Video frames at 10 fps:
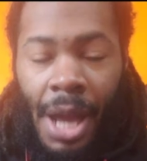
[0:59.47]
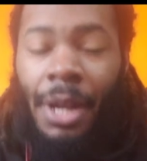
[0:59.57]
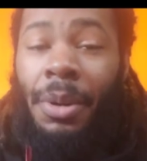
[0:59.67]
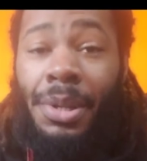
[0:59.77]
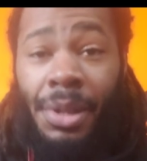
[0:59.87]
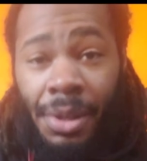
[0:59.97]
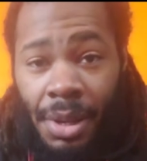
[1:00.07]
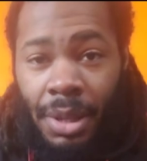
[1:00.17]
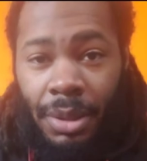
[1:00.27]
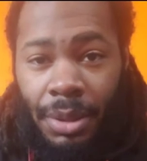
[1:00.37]
I know I say
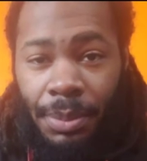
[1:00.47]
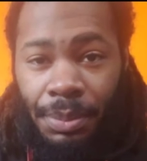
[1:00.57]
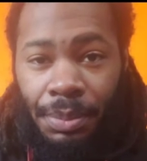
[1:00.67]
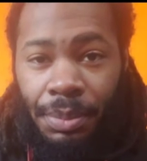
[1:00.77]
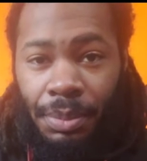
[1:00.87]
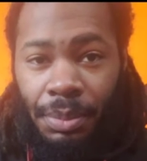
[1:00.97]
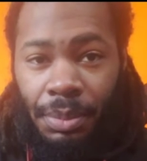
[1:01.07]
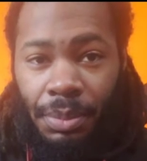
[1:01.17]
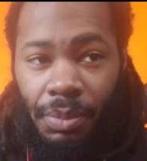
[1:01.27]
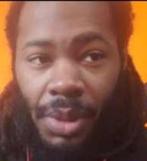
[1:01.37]
things
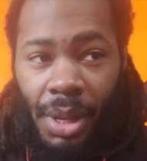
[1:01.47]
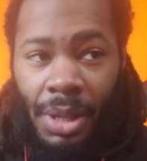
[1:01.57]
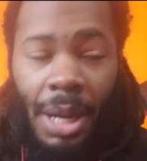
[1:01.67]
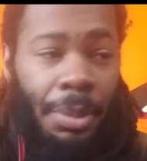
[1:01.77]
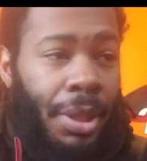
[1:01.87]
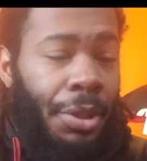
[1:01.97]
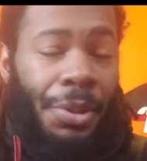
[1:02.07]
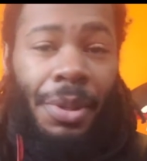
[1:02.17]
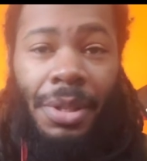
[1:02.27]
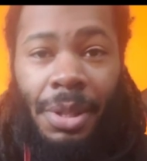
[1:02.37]
that I'm gonna
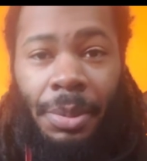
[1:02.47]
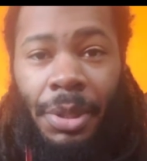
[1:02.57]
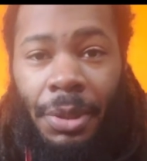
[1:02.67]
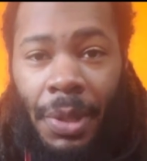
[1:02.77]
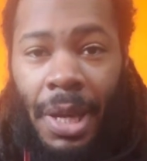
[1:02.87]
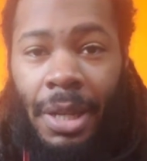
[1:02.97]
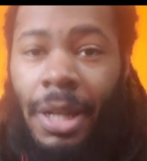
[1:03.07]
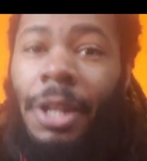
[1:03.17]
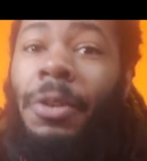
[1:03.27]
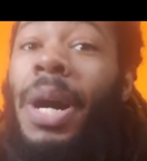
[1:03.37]
do this and I'm gonna do that,
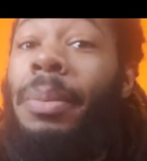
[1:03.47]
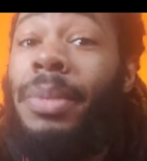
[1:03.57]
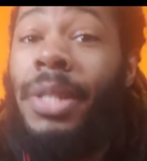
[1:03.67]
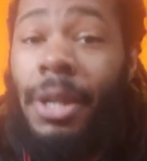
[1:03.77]
and I know I'm